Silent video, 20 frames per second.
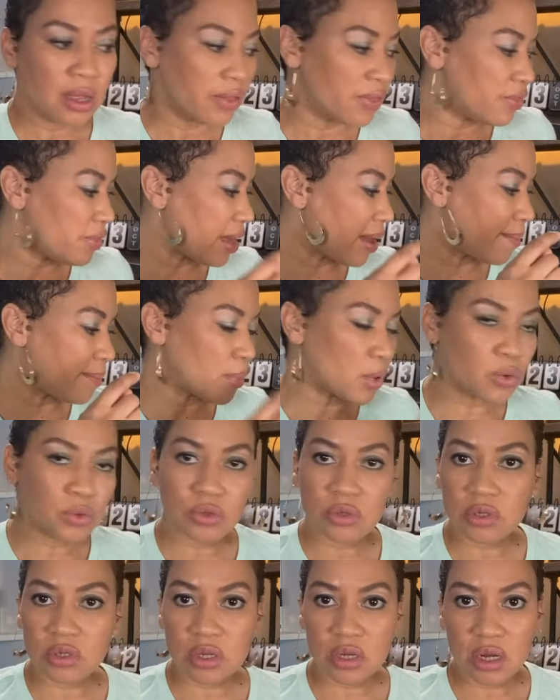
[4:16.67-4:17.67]
that
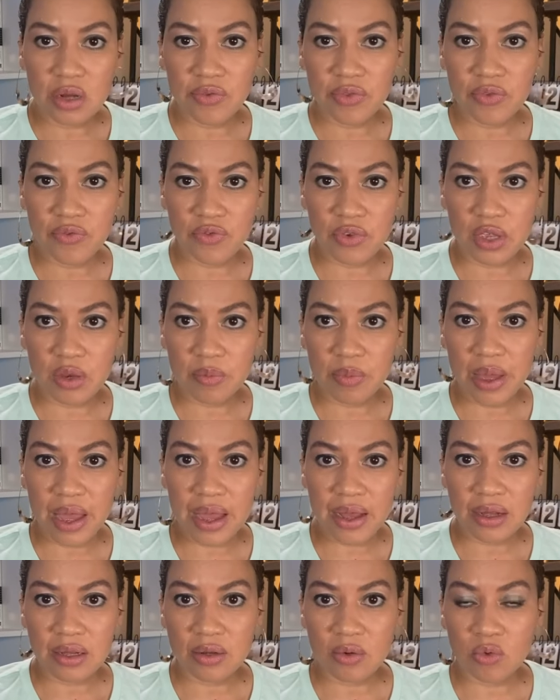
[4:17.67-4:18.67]
most of the
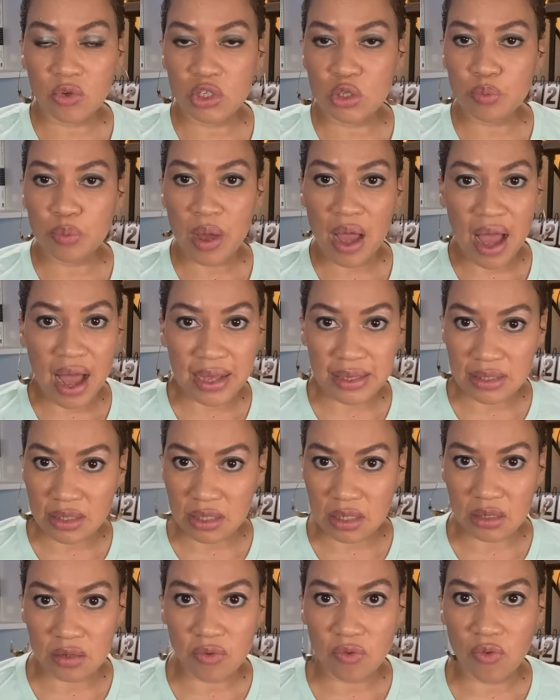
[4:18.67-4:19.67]
feedback was
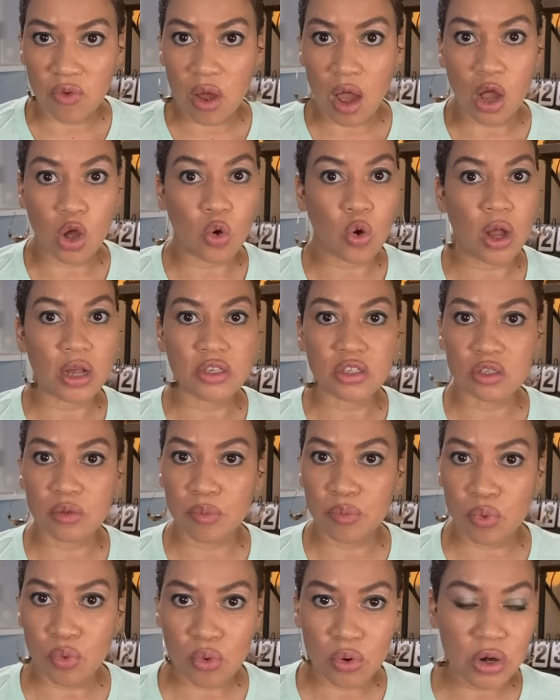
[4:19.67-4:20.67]
positive across the
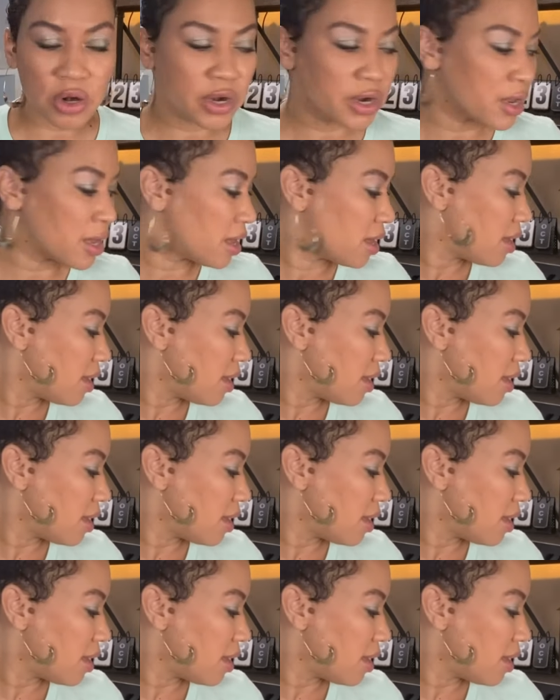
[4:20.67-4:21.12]
board,